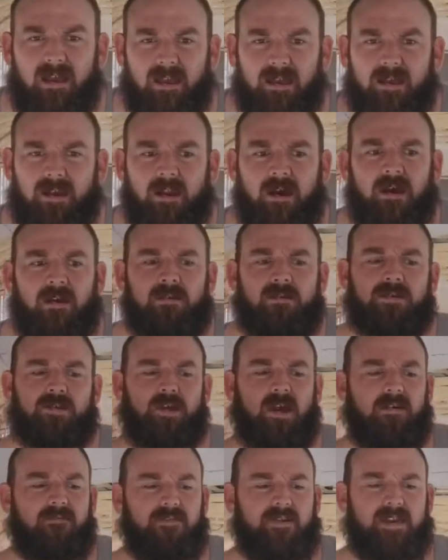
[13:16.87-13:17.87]
you know,
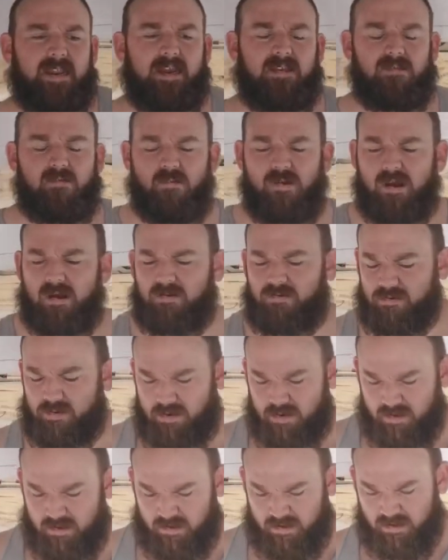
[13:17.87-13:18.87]
driving down the road.
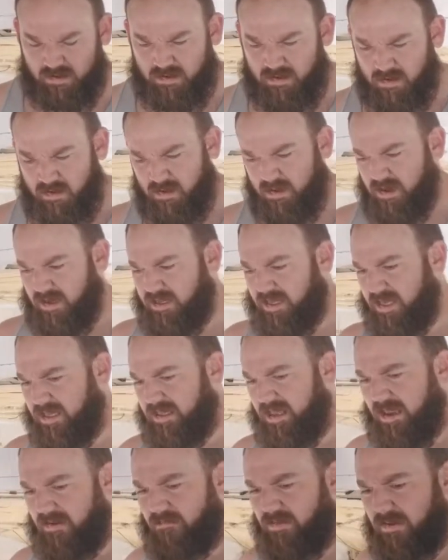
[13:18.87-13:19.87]
I think
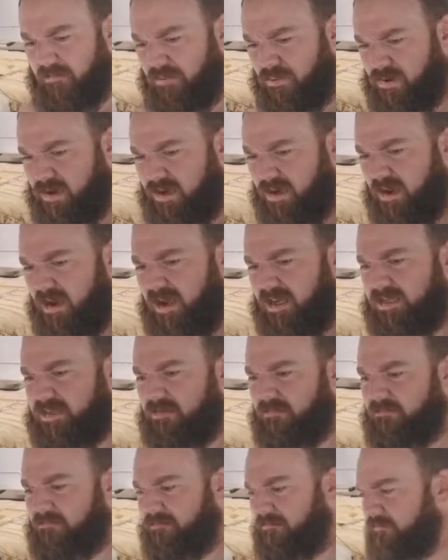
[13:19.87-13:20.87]
that'd be pretty
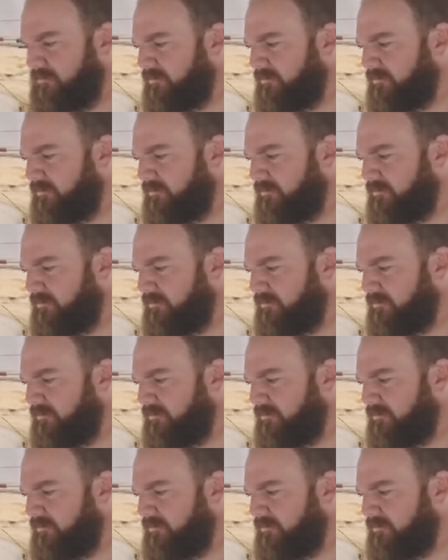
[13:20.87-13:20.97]
awesome.